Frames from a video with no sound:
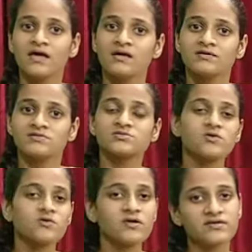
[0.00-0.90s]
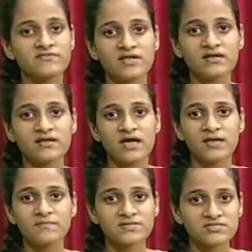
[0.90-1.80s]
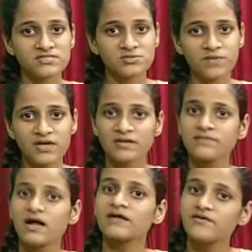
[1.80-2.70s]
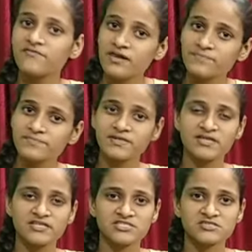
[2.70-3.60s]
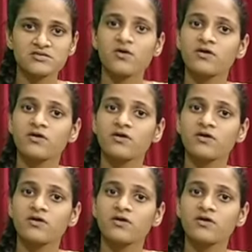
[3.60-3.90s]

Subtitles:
So it will help us to become a developed nation or